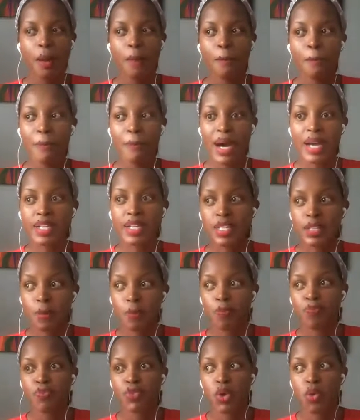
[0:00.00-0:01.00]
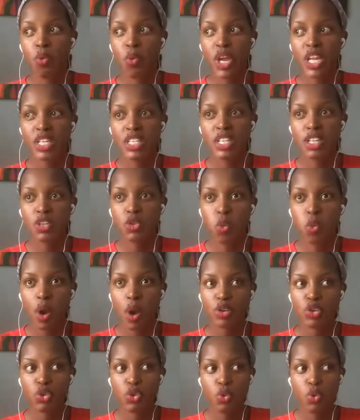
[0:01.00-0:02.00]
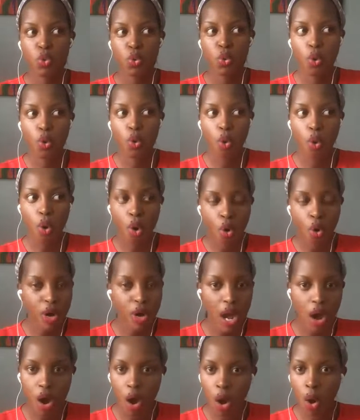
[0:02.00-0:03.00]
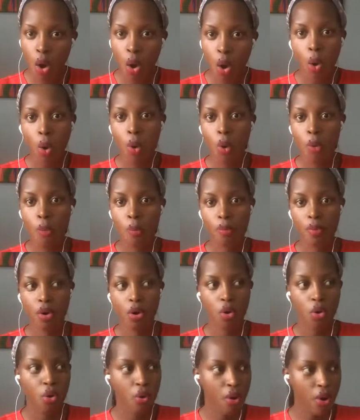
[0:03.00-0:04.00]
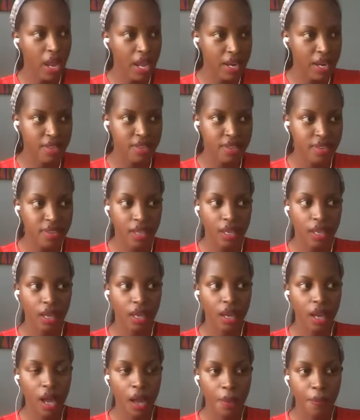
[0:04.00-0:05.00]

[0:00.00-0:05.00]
But we didn't want to own our home or anything